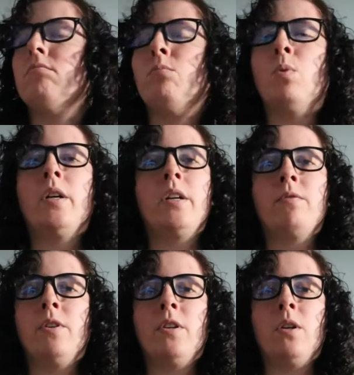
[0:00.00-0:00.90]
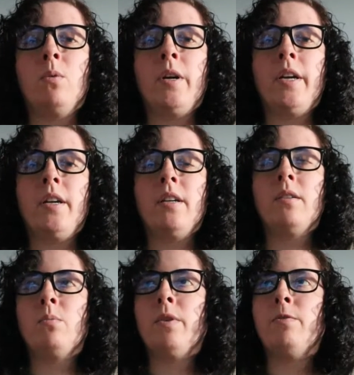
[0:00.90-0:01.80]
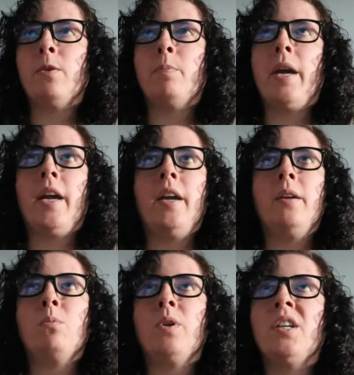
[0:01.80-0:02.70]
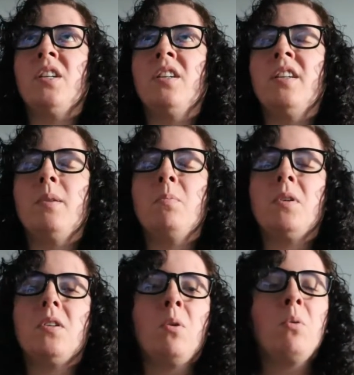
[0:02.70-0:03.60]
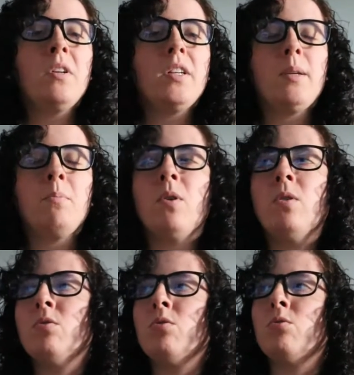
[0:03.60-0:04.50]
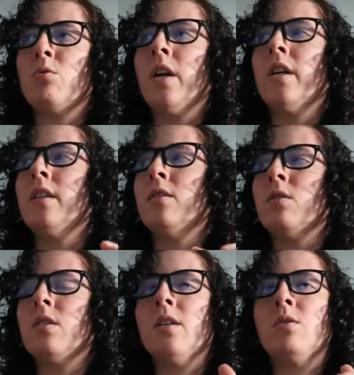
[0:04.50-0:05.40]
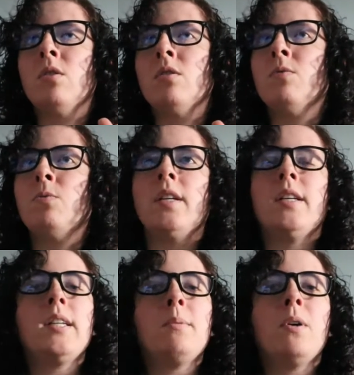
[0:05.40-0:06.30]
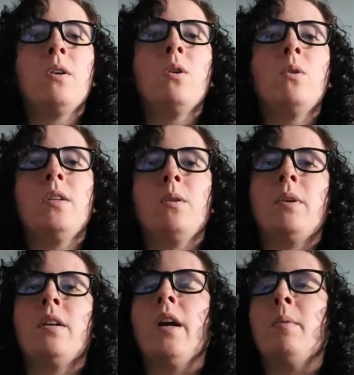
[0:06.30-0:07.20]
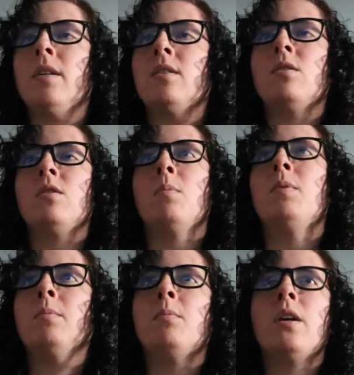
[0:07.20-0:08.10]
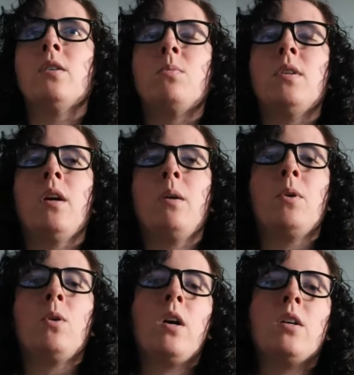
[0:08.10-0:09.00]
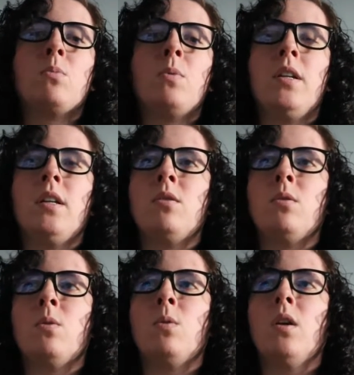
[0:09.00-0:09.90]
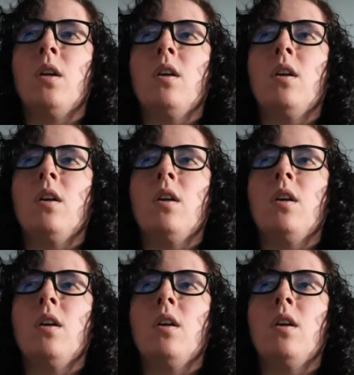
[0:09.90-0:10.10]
whatever in our way and we feel pain, we can keep going, keep on striding. Just like Joseph, we can keep on going. No matter how many stumbling blocks we come across, we need to